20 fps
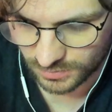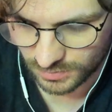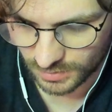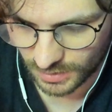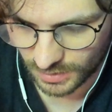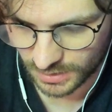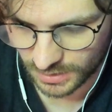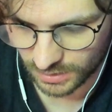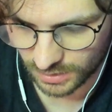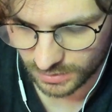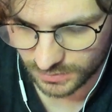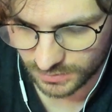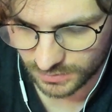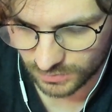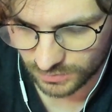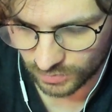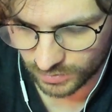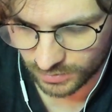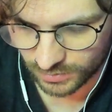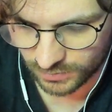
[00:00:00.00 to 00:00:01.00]
And
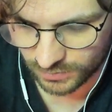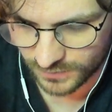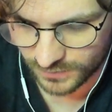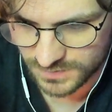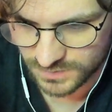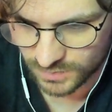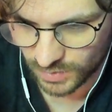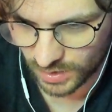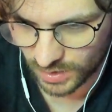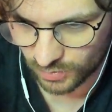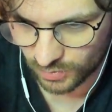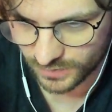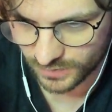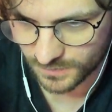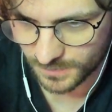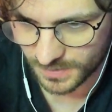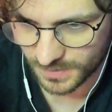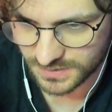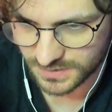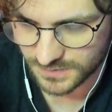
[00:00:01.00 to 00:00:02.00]
one of the reasons why I wanted
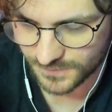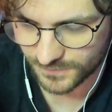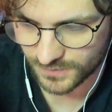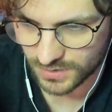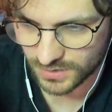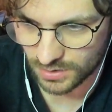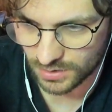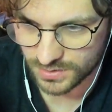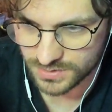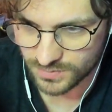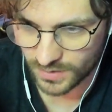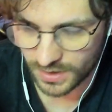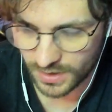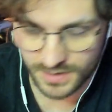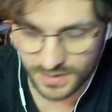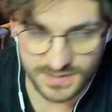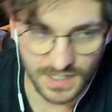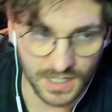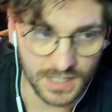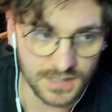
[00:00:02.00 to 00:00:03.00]
to make this video as well
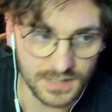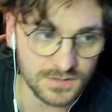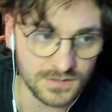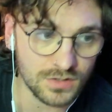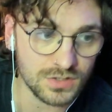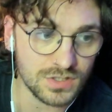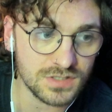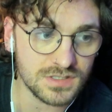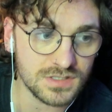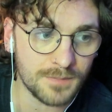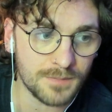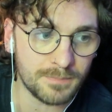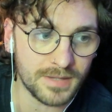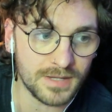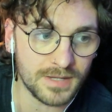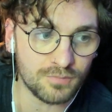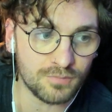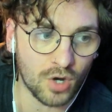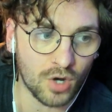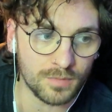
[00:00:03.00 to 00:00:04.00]
is that it's not just a
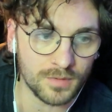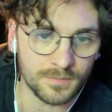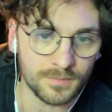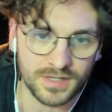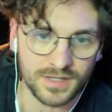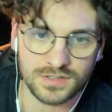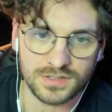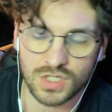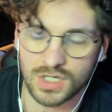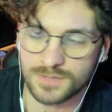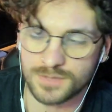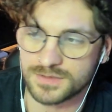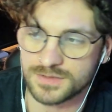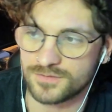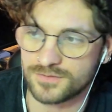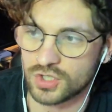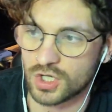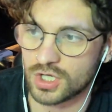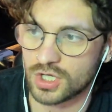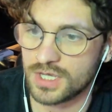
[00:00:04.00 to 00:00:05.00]
big problem in terms
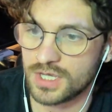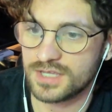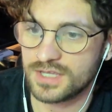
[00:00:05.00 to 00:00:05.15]
of, you know,